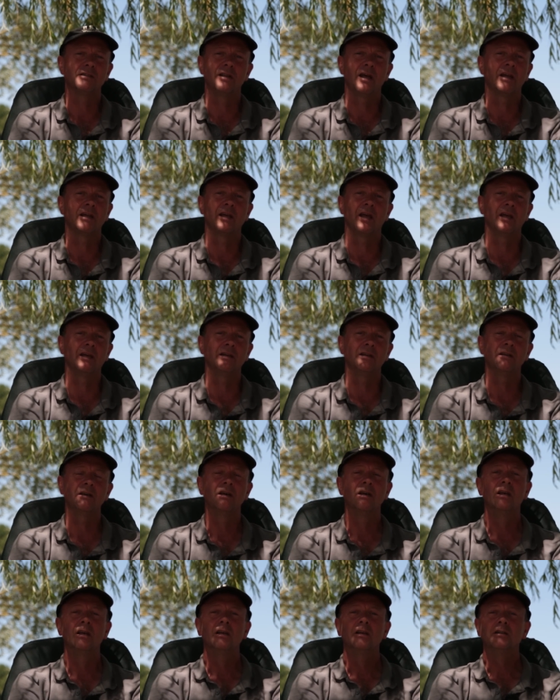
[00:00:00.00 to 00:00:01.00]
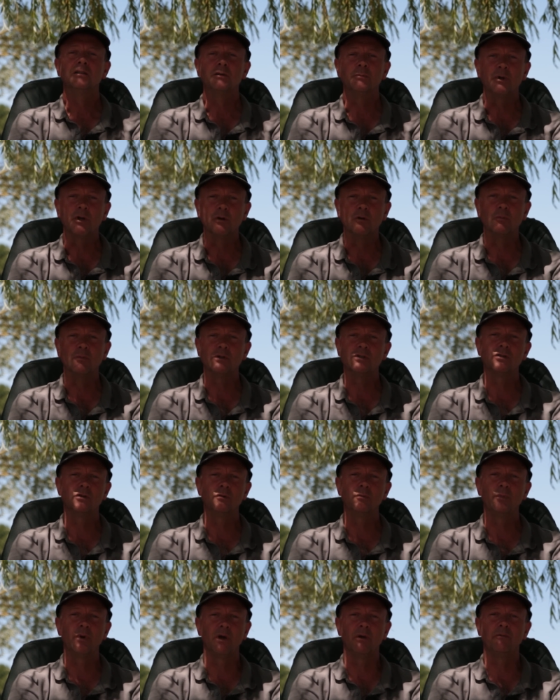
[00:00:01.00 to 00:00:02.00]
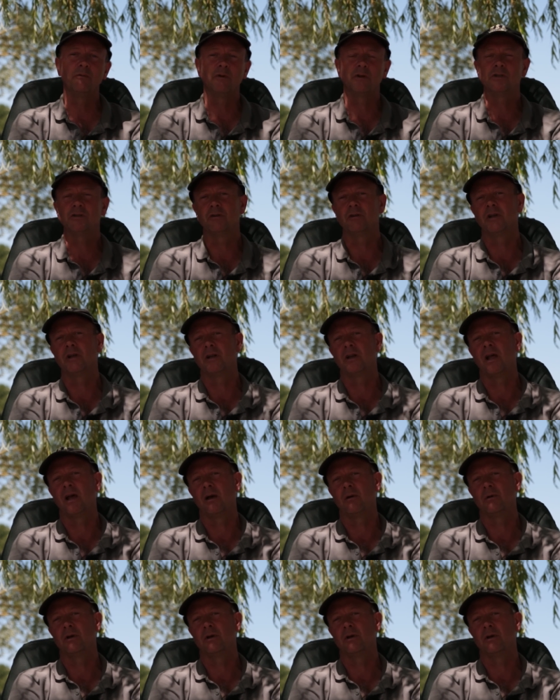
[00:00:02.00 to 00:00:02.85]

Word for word: decade to become the superb fishery it now